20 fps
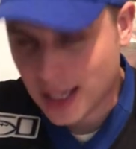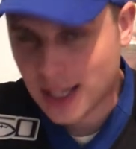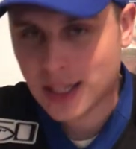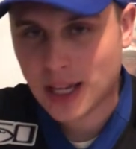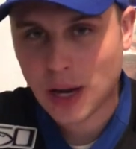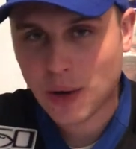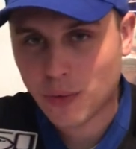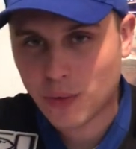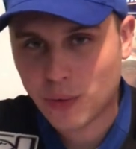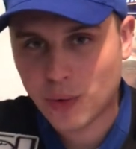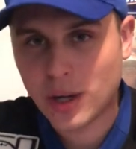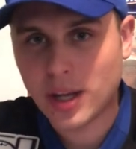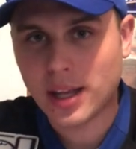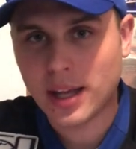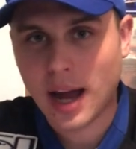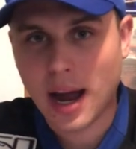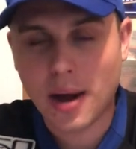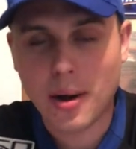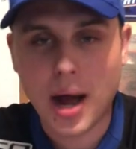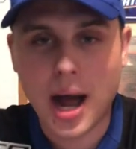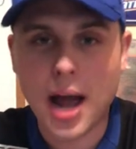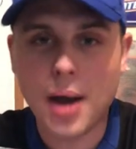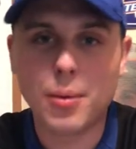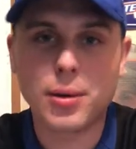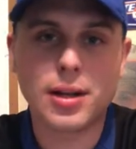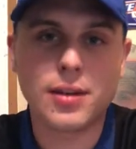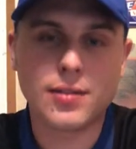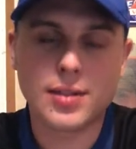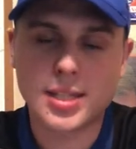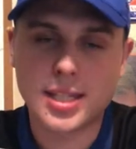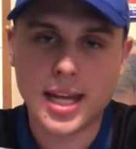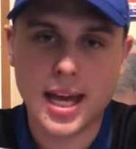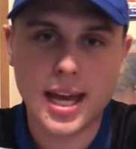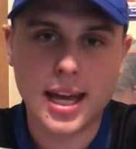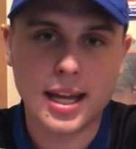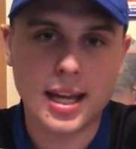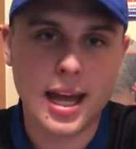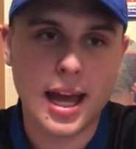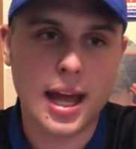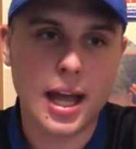is a really, I would even
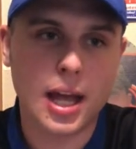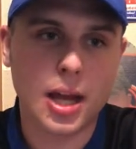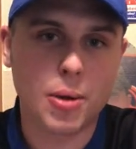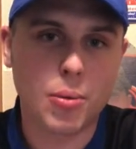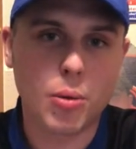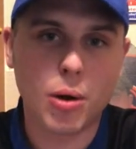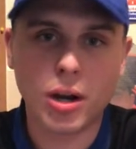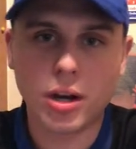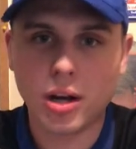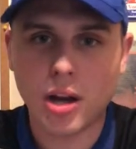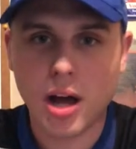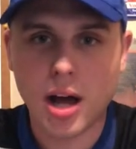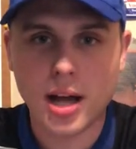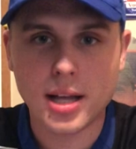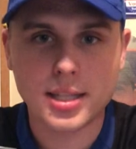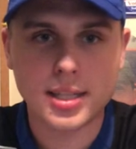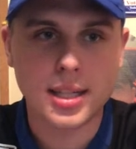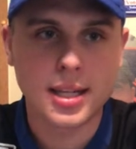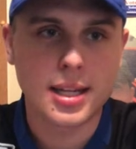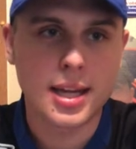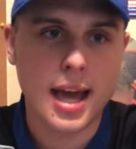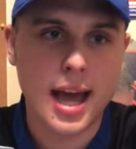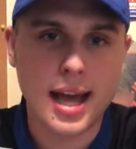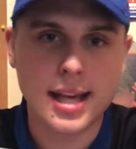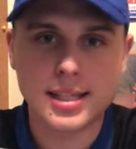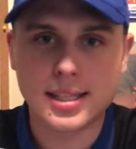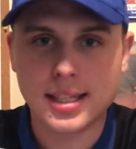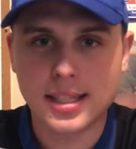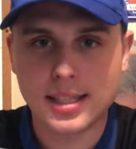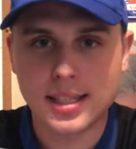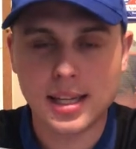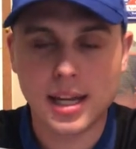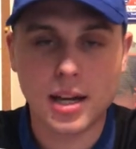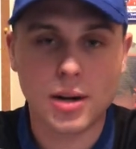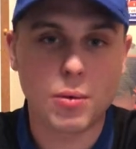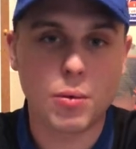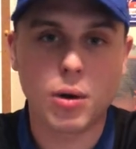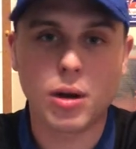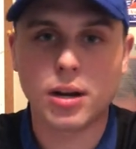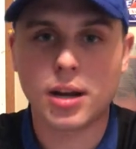take a 1-loss SEC
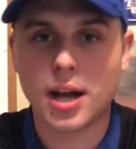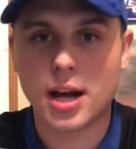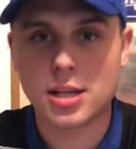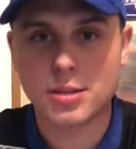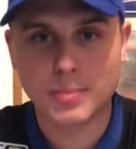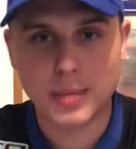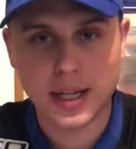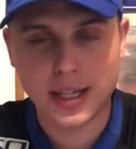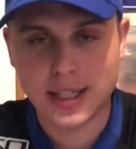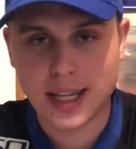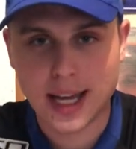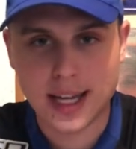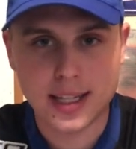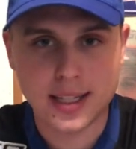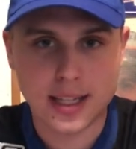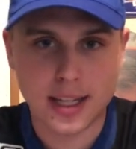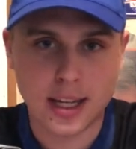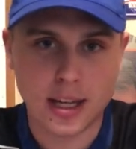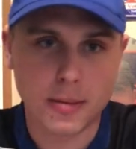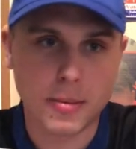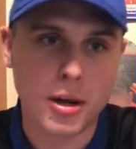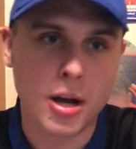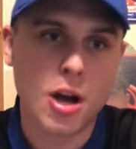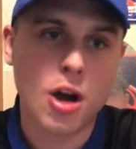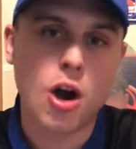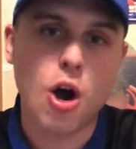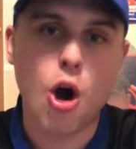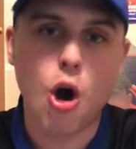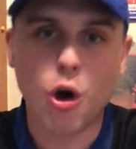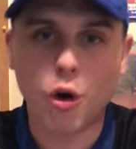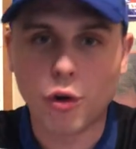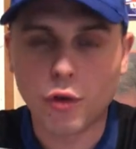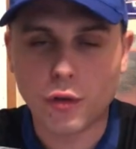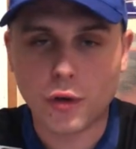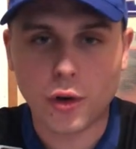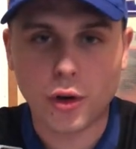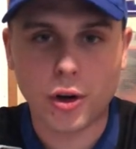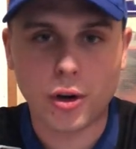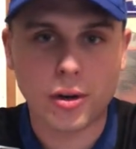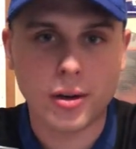and a 1-loss Big Ten team
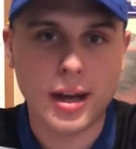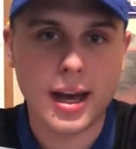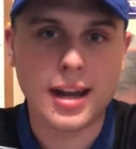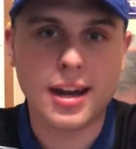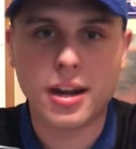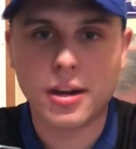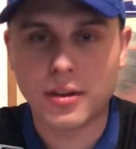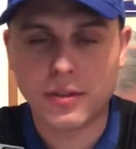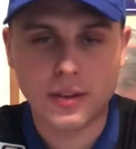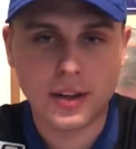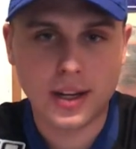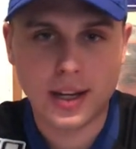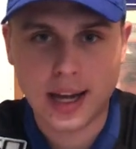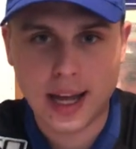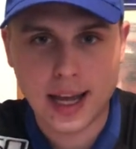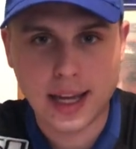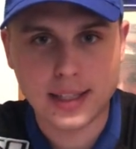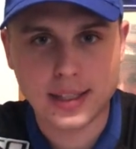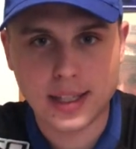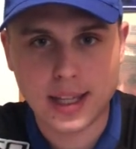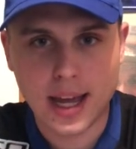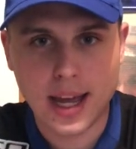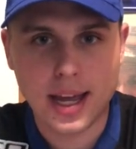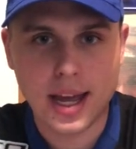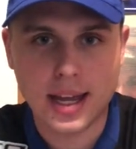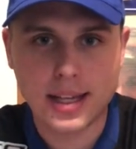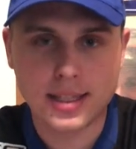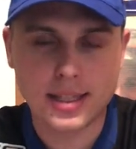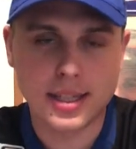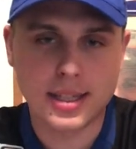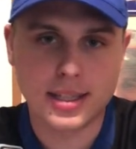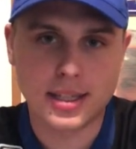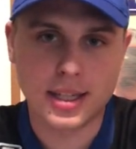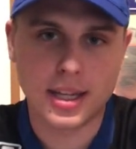over an undefeated AAC